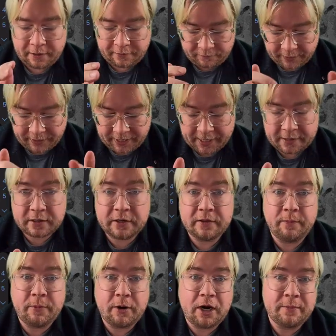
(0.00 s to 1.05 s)
If we get to
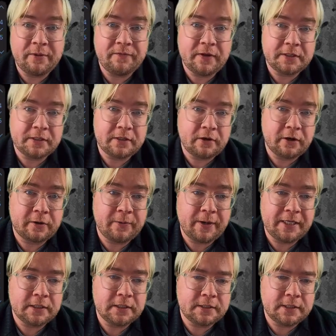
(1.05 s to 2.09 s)
the bottom of this and our
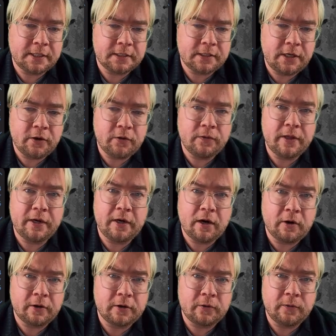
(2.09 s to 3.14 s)
equation says, no, they
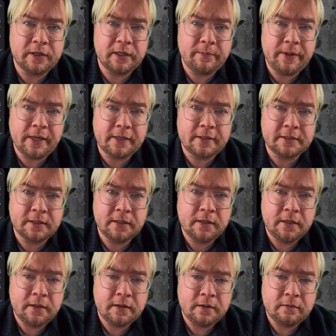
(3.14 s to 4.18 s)
aren't going to mix,
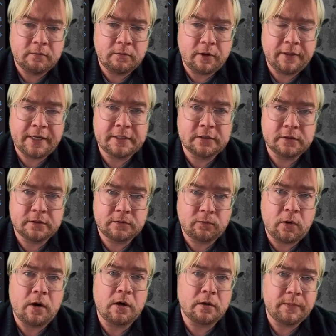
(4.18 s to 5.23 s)
well, that's just
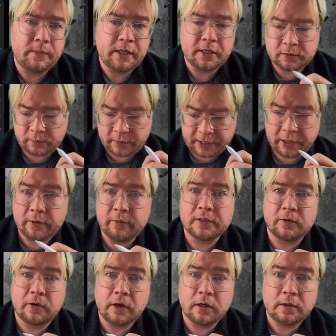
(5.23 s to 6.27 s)
wrong because we know
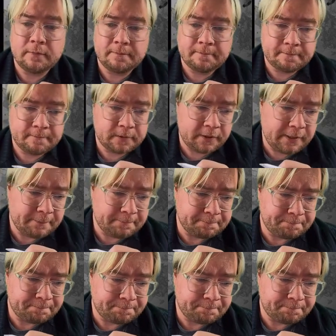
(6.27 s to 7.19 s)
it's wrong, right?